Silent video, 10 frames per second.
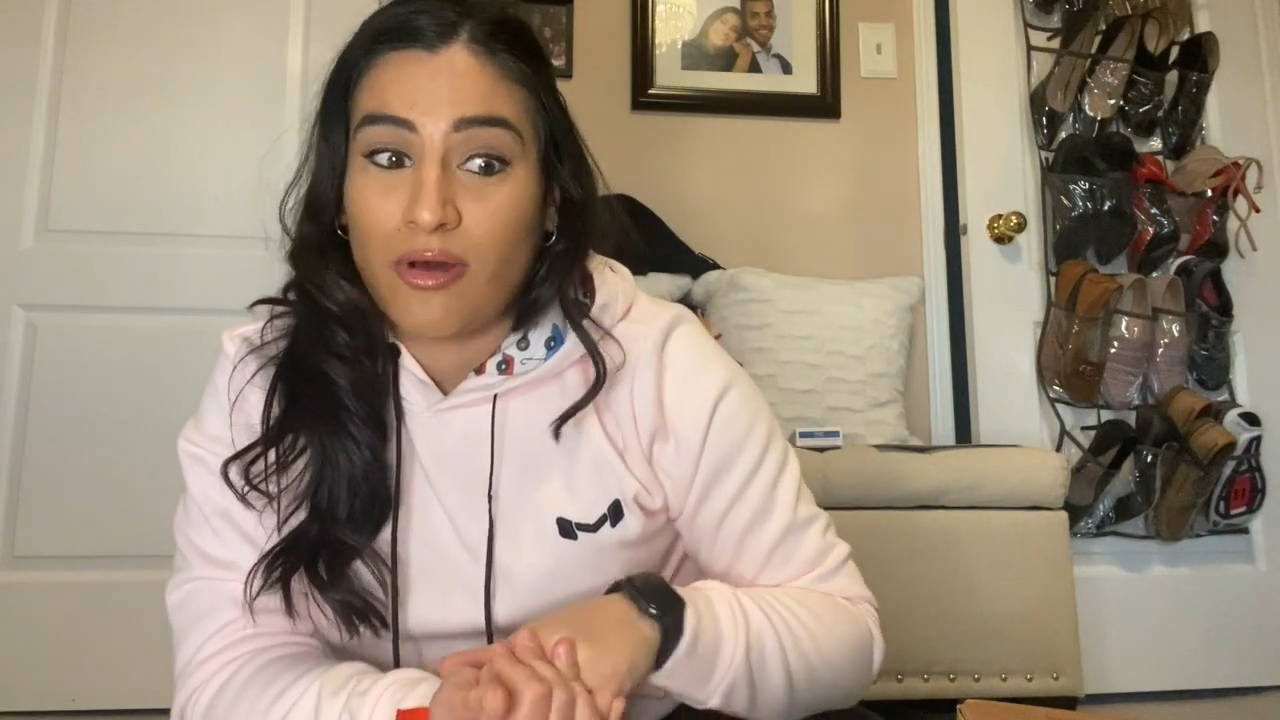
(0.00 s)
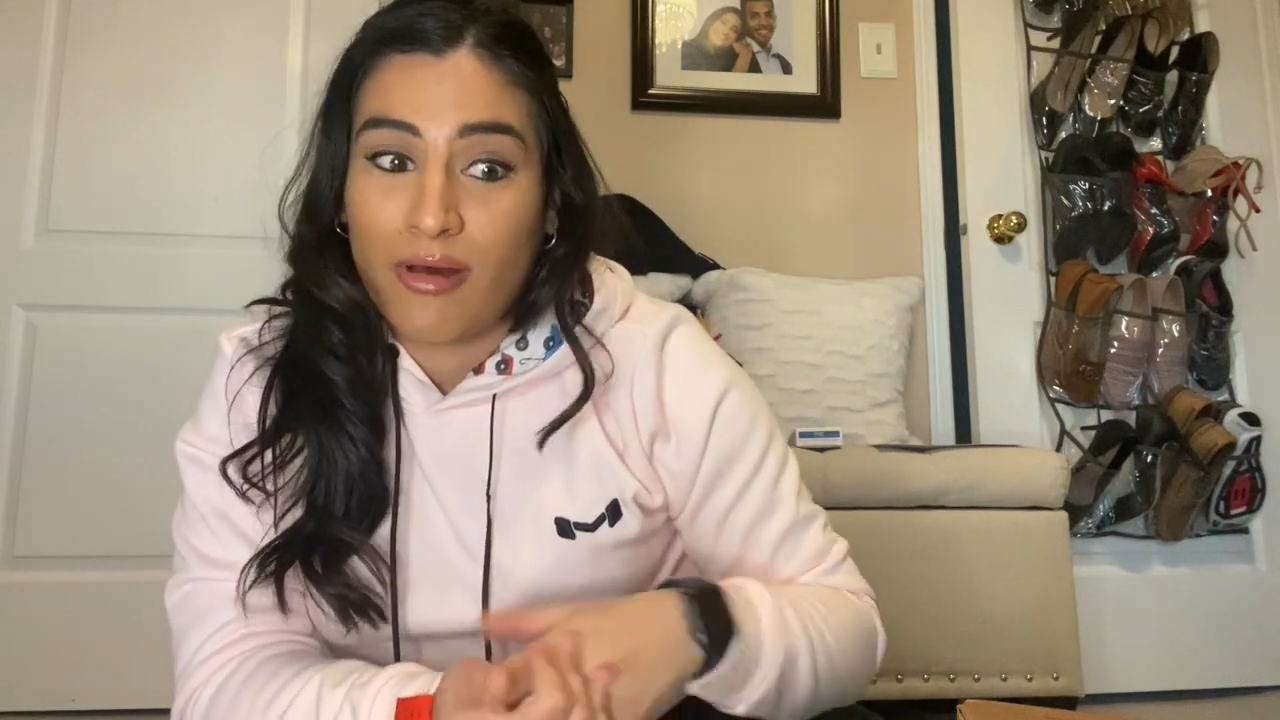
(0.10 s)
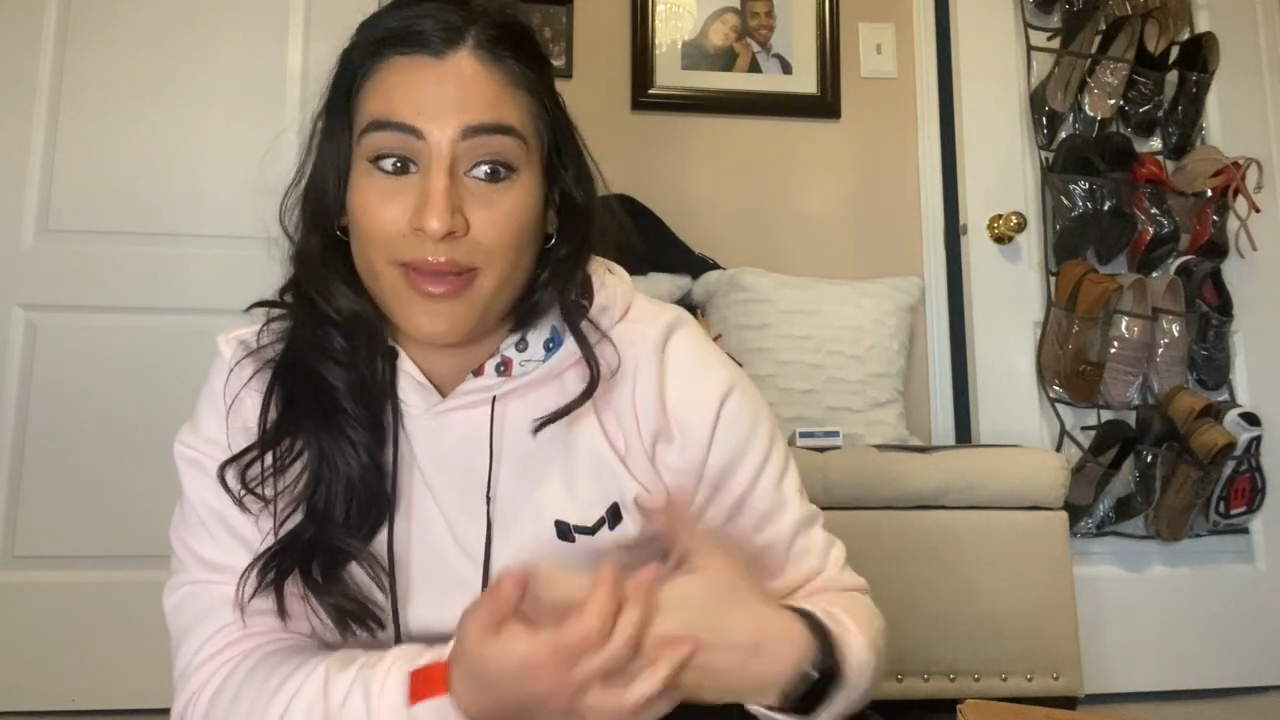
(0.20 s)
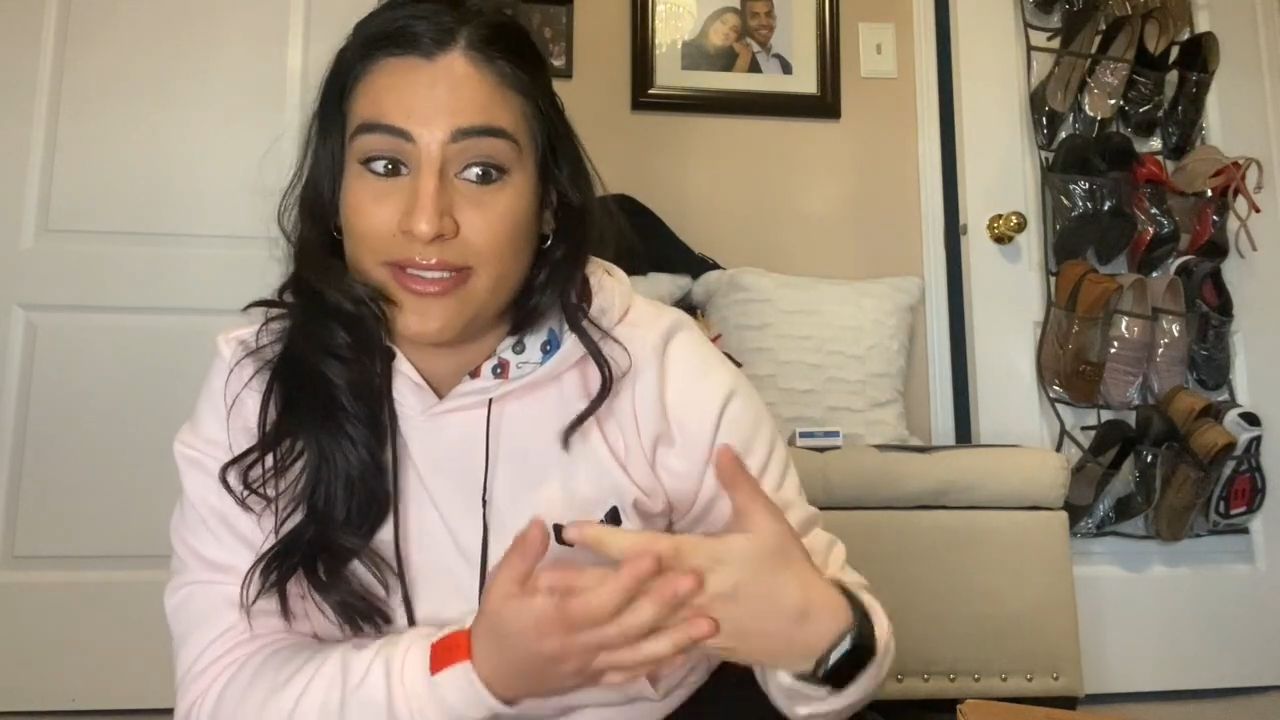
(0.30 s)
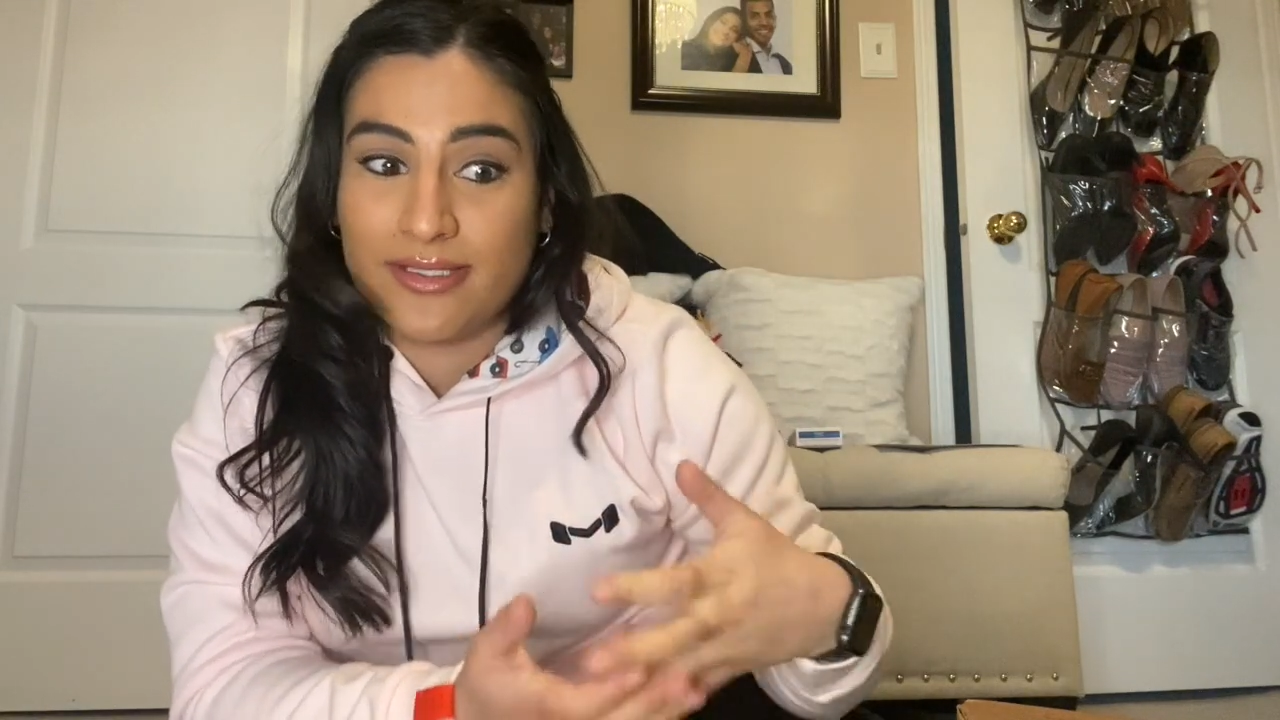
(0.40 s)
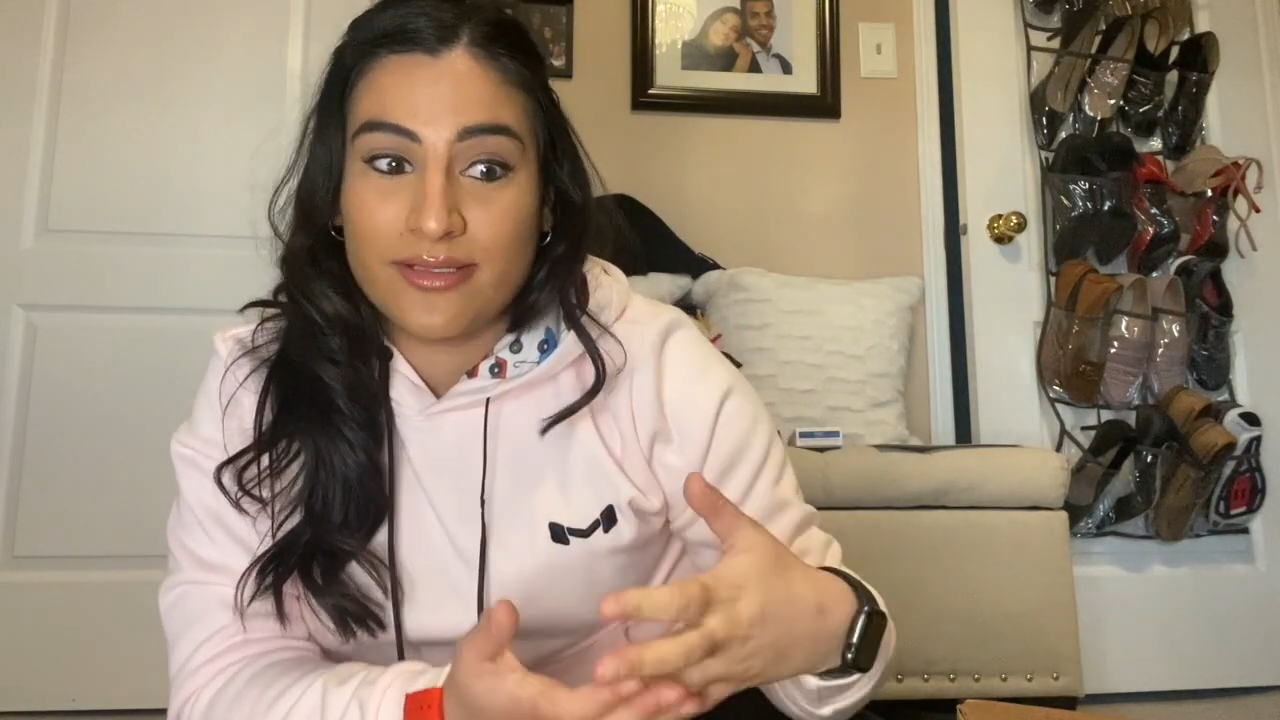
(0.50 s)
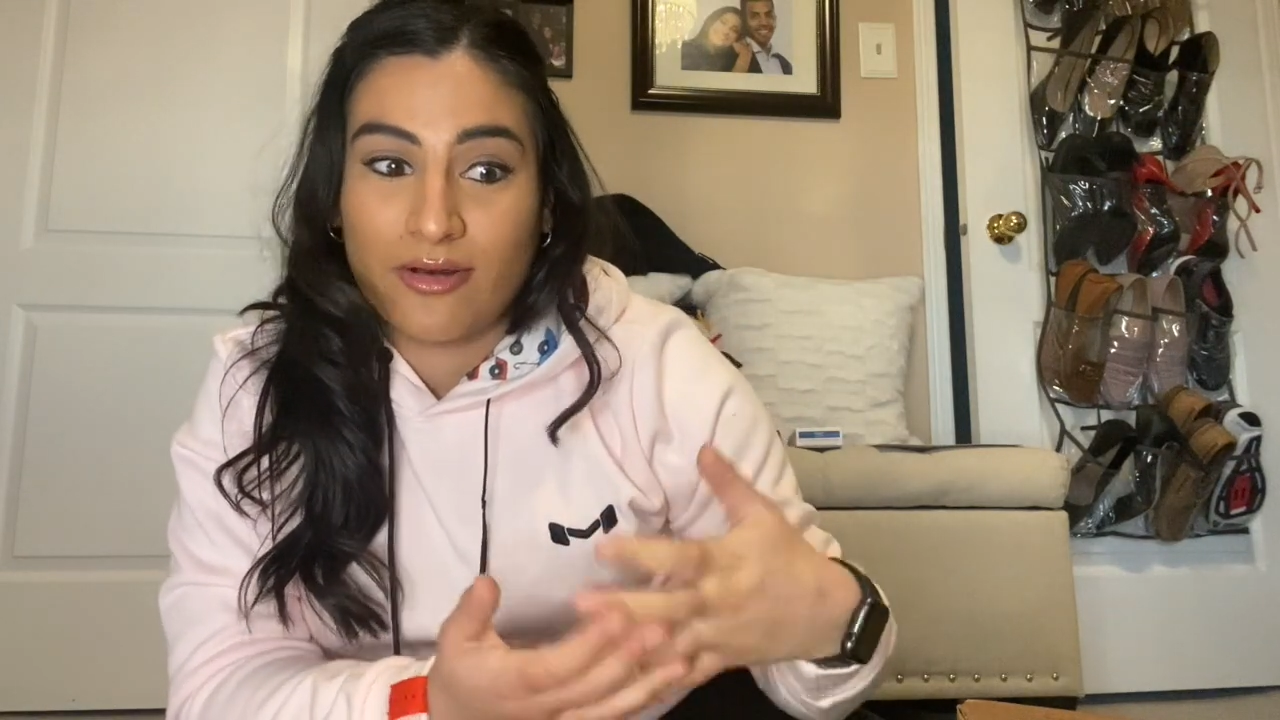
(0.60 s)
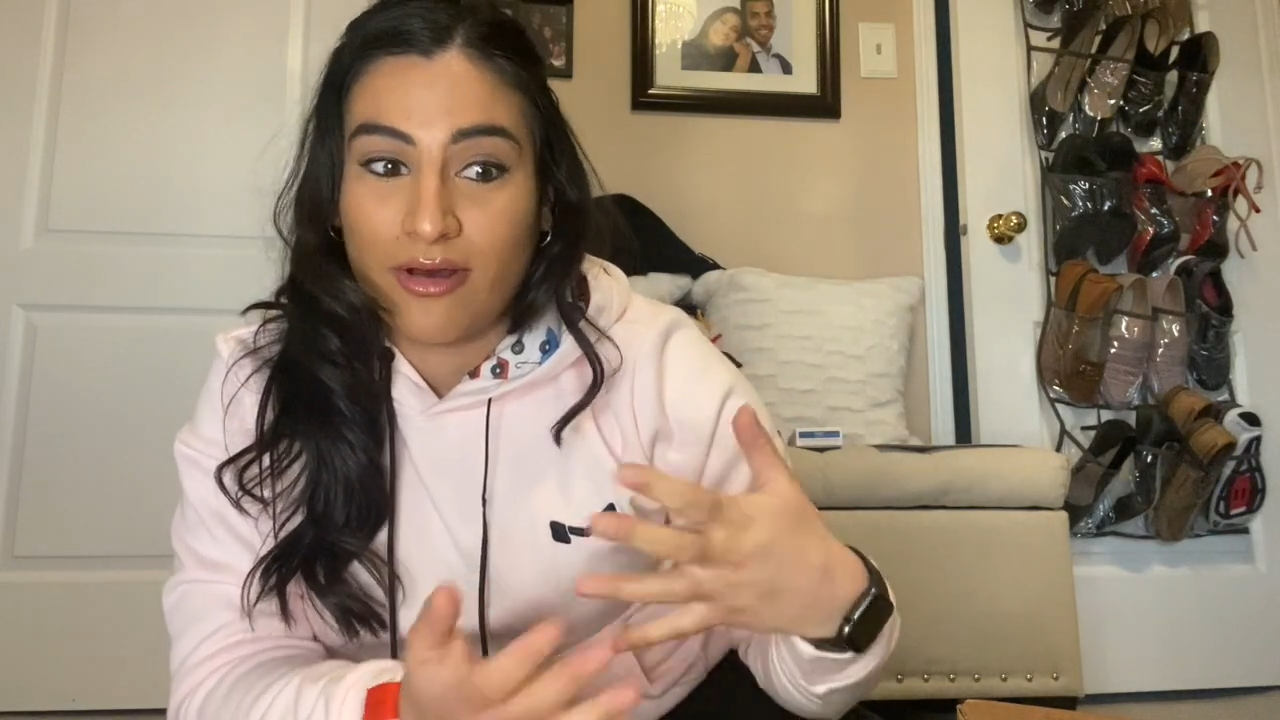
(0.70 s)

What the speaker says: comment